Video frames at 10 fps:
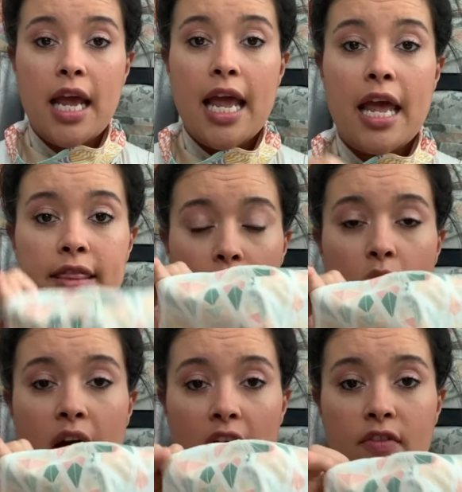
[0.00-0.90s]
and they will
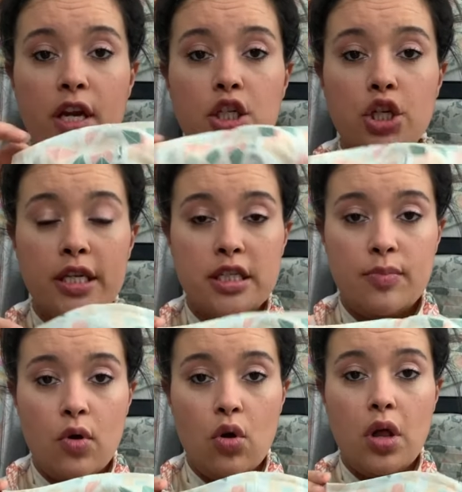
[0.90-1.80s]
have an
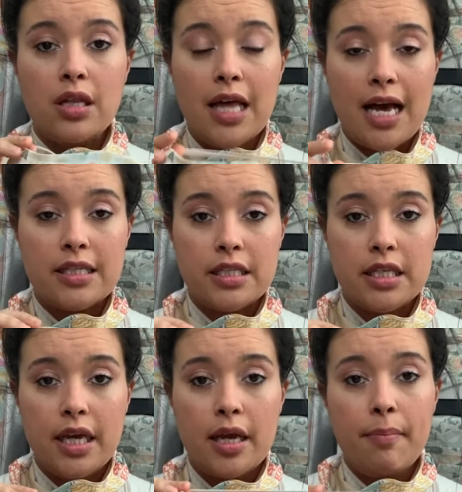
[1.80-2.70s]
adjustable
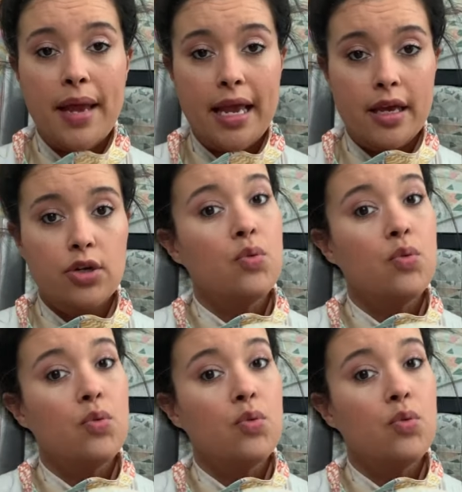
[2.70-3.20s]
elastic band,